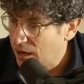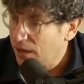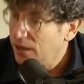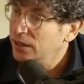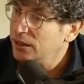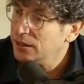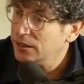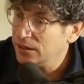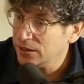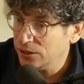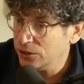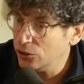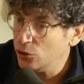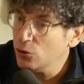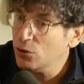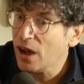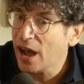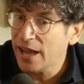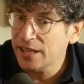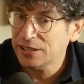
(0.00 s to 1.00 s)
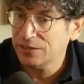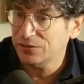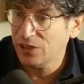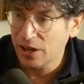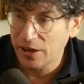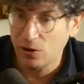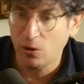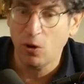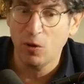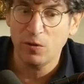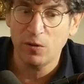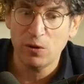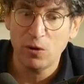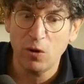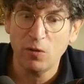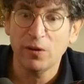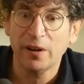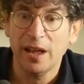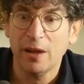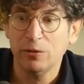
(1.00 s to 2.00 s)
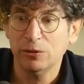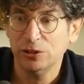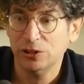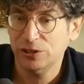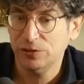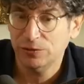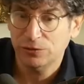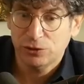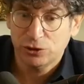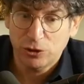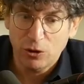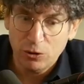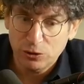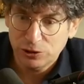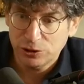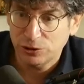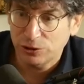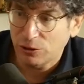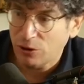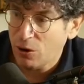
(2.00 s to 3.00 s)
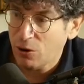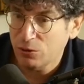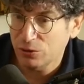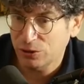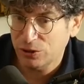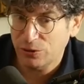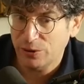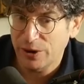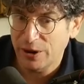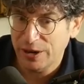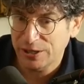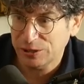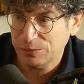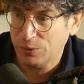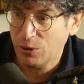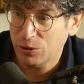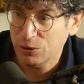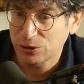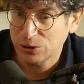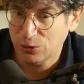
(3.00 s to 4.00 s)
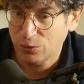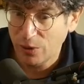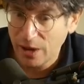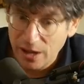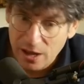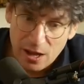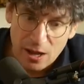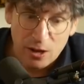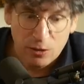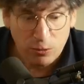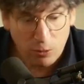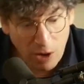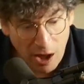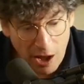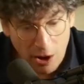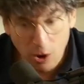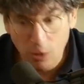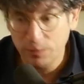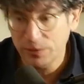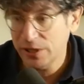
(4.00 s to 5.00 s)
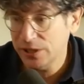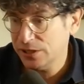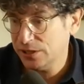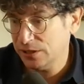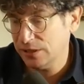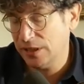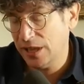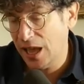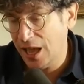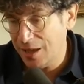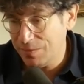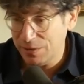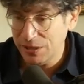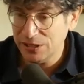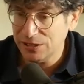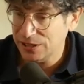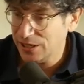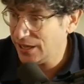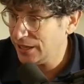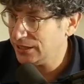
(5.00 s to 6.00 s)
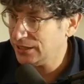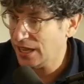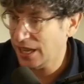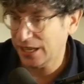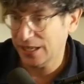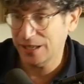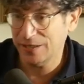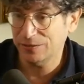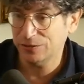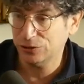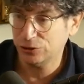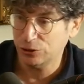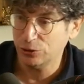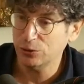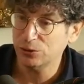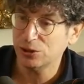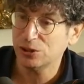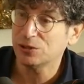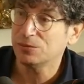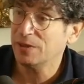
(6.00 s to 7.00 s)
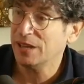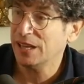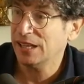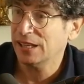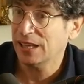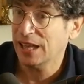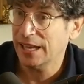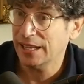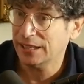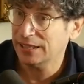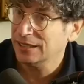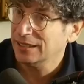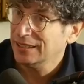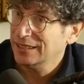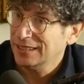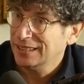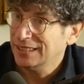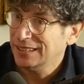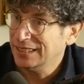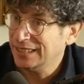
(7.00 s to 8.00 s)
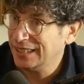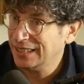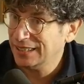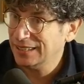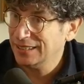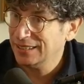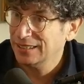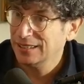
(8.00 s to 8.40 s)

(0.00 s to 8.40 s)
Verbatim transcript: uh, you guys have done it over and over again, which is you've chosen your own career as opposed to wait. Well, I hope this ABC executive chooses me. Yeah. Like, you, no, you don't have